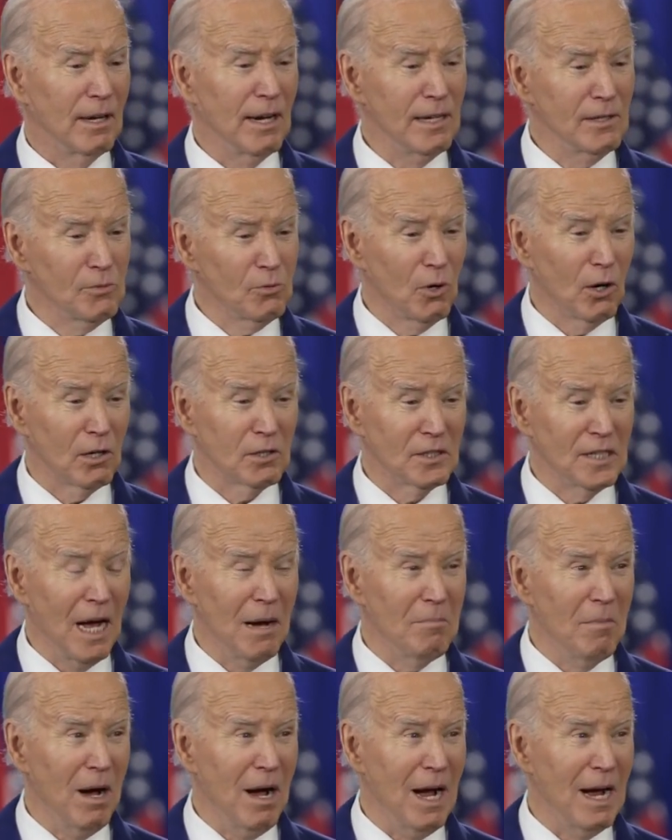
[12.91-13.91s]
His words,
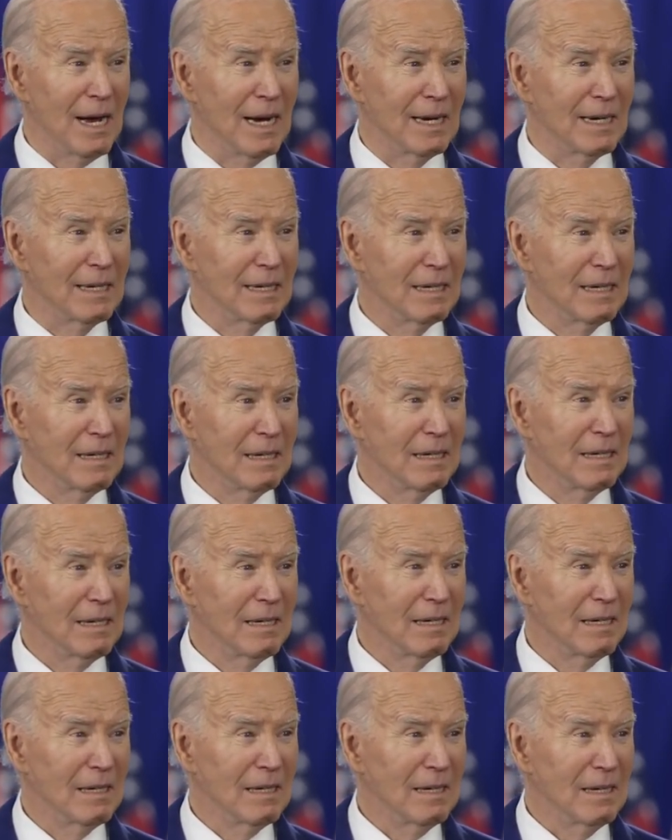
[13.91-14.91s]
not mine.
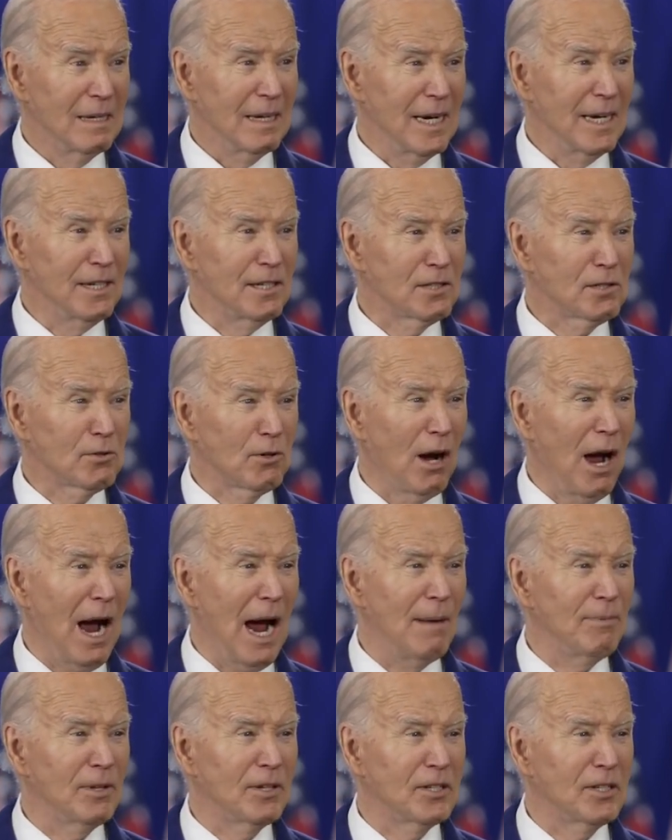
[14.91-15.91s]
He
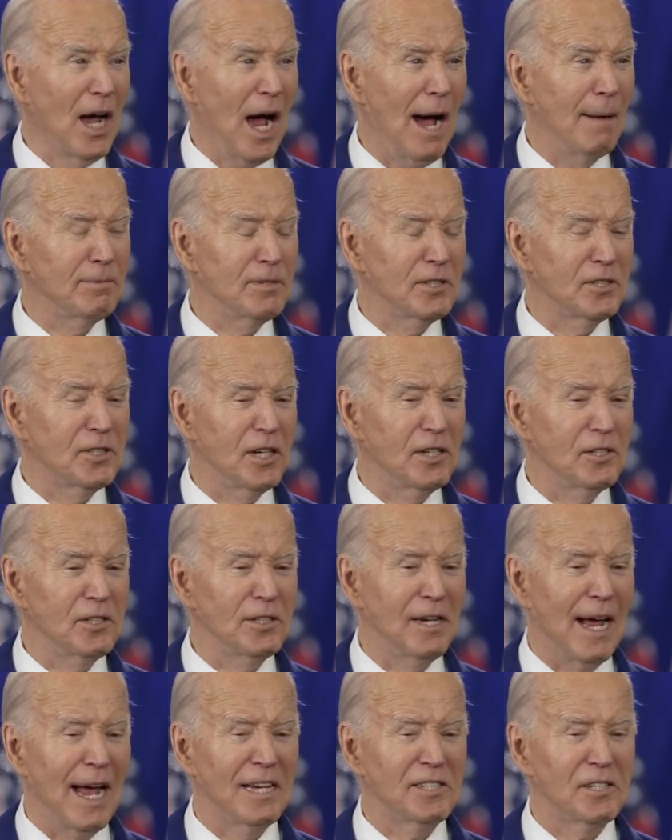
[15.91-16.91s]
described the Dobbs
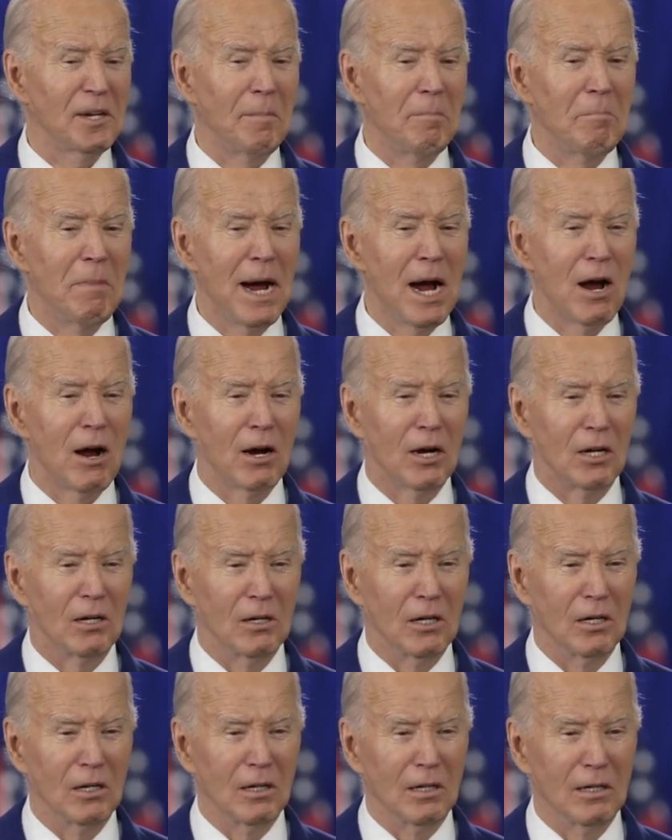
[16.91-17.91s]
decision as a miracle.